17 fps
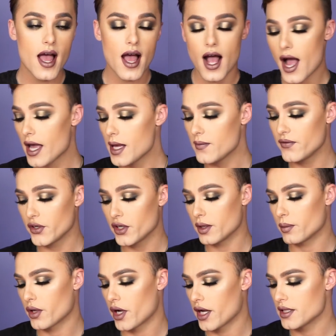I am very
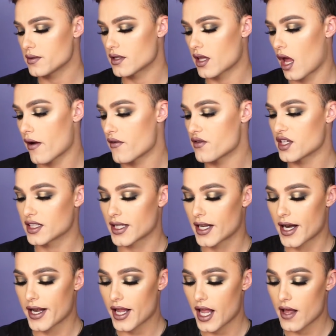impressed with everything that
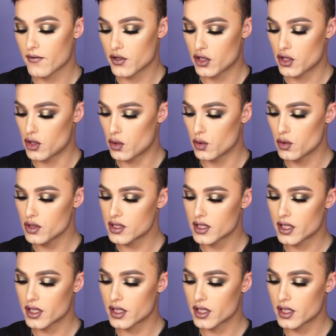I have used.